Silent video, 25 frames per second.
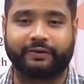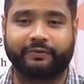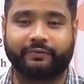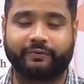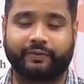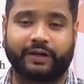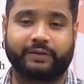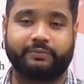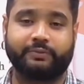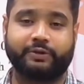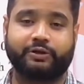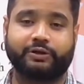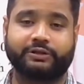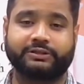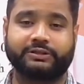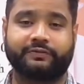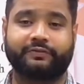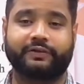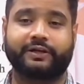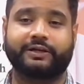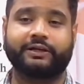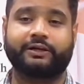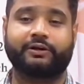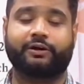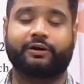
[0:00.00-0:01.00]
Why? Because I've
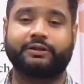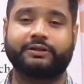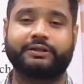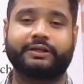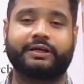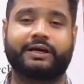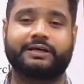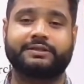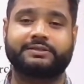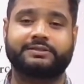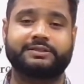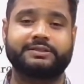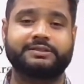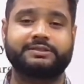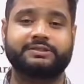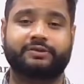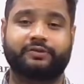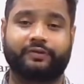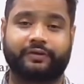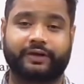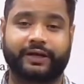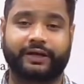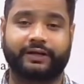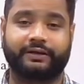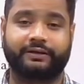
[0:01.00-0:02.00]
written all the answers
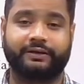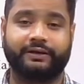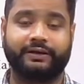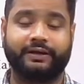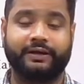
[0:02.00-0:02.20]
correct.